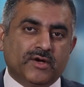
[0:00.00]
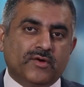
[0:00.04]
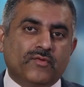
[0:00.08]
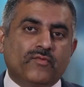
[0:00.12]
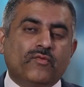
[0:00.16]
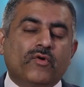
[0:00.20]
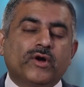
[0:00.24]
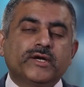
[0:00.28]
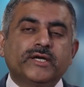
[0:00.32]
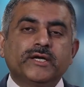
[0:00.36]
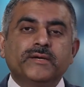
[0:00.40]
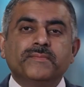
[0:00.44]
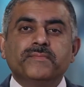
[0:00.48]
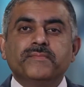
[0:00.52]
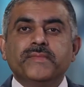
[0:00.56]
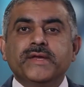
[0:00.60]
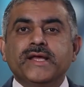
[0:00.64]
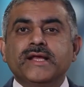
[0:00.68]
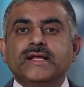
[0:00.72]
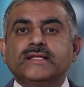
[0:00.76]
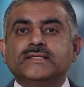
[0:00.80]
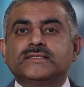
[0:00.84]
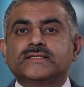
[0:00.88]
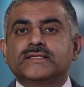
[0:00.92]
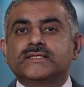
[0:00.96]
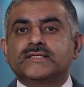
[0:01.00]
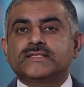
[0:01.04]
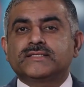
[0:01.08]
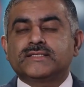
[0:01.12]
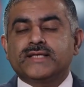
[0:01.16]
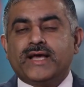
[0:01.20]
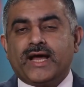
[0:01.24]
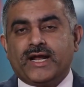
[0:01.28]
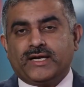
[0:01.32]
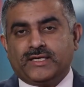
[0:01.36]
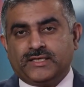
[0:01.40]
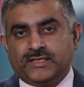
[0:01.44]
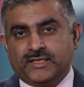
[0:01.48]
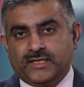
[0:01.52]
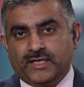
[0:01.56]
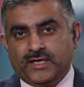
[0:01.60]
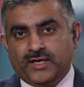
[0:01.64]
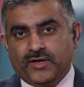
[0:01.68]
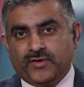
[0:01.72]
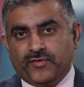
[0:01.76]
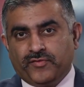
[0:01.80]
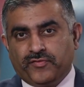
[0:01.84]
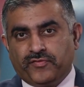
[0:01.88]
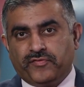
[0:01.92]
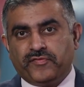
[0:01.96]
What it means is that
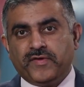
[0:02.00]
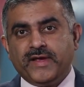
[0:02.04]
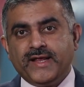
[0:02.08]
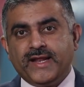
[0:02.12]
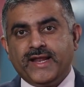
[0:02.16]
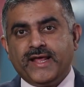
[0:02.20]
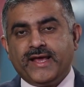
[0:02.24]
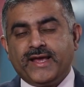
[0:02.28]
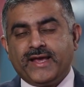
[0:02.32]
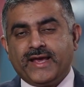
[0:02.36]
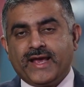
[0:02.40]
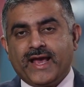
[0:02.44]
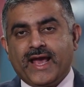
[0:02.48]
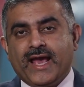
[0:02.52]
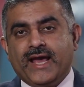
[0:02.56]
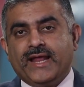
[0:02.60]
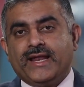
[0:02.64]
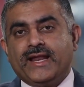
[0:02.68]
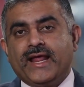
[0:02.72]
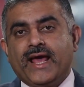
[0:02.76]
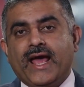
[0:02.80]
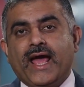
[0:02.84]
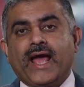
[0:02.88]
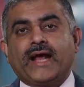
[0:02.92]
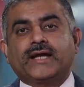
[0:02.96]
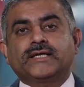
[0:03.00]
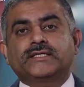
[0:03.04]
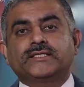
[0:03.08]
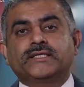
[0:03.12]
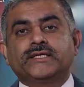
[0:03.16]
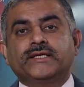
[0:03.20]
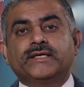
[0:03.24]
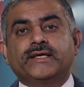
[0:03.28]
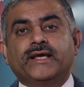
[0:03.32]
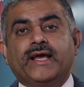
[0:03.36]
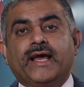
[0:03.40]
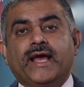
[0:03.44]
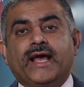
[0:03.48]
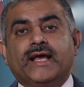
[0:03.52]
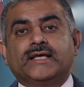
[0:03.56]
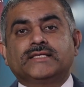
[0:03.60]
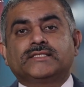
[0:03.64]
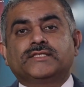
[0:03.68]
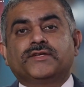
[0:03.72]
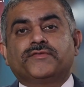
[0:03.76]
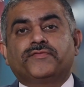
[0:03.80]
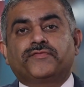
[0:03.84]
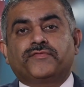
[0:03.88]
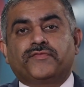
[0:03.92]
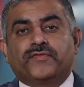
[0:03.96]
feeling and acting
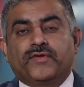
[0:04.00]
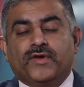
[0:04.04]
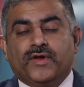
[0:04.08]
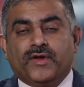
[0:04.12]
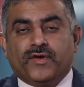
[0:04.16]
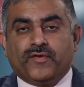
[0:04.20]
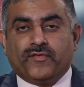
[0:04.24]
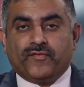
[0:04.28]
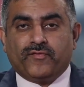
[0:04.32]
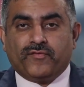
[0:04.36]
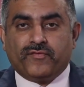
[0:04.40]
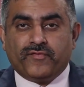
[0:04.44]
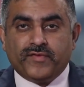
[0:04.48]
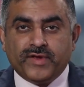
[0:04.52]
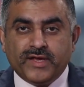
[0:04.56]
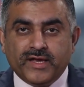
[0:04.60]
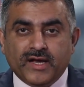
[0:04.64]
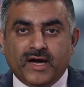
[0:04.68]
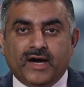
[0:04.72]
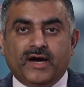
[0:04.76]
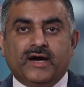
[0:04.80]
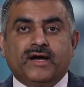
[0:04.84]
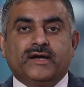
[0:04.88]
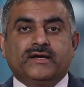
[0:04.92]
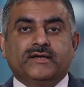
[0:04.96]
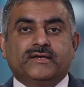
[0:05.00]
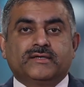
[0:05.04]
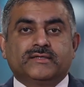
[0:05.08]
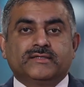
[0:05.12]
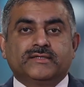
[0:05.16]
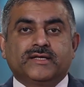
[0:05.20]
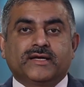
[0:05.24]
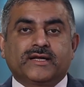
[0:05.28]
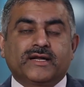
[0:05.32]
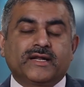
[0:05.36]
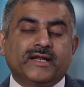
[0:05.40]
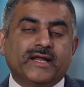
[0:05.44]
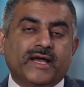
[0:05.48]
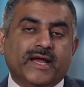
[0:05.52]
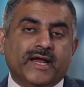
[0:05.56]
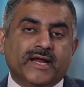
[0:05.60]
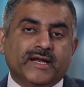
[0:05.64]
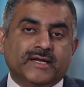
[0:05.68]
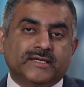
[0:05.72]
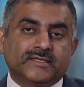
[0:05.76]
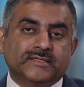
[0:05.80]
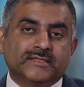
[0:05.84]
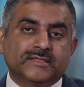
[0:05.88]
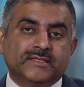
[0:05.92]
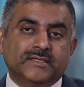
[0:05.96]
as if we are the
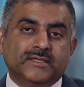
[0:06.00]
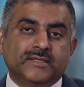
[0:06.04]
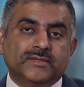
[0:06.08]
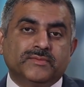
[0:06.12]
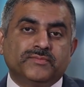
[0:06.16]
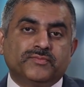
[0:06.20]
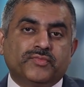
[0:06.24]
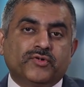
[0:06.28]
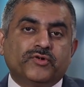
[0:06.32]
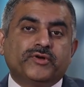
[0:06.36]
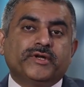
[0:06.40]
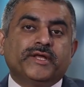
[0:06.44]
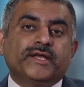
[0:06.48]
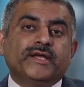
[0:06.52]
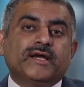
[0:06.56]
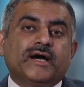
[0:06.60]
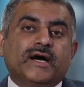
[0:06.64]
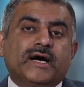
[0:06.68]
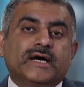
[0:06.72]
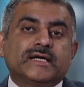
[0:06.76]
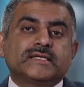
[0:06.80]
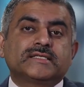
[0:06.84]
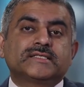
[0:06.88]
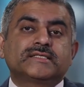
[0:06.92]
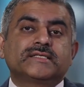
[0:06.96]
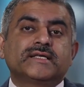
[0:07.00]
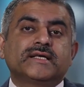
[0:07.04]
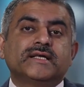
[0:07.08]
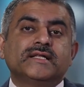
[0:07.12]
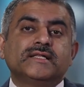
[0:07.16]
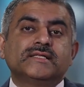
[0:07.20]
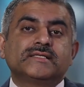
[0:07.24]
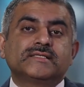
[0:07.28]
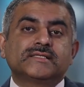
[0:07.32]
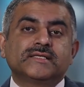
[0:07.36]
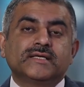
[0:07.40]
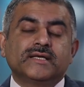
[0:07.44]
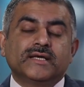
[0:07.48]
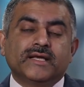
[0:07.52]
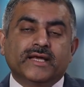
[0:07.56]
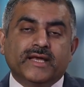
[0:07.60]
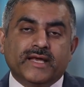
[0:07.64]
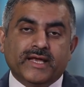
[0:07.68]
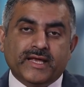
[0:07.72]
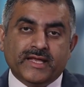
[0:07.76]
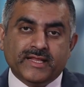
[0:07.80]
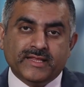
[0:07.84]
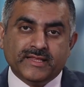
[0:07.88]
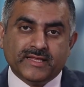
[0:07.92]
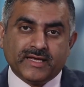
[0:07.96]
client, putting ourselves
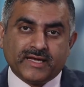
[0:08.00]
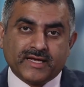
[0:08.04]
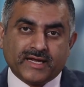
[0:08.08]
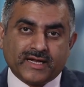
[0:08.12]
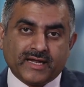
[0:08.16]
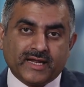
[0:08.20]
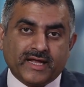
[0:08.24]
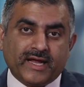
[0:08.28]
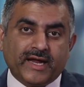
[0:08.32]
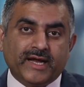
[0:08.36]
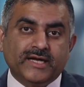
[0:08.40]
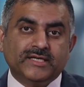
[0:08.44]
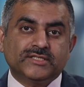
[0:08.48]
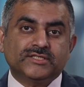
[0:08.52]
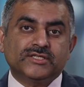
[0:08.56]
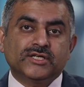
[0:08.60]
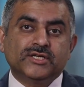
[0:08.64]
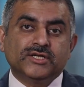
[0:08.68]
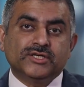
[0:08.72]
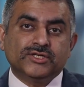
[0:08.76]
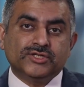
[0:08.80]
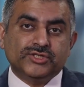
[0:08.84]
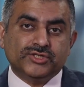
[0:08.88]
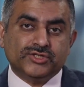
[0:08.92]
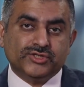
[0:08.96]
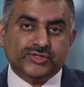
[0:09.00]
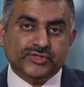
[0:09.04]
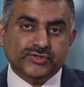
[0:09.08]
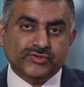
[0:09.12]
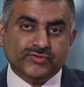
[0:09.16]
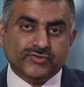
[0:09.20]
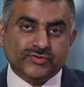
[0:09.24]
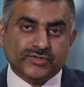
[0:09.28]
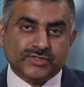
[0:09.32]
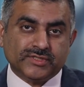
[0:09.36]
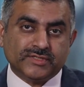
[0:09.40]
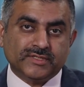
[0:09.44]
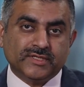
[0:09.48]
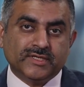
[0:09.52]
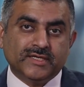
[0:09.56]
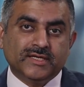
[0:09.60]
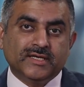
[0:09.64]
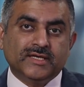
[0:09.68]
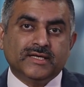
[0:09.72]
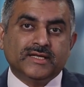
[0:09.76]
in the client's shoes.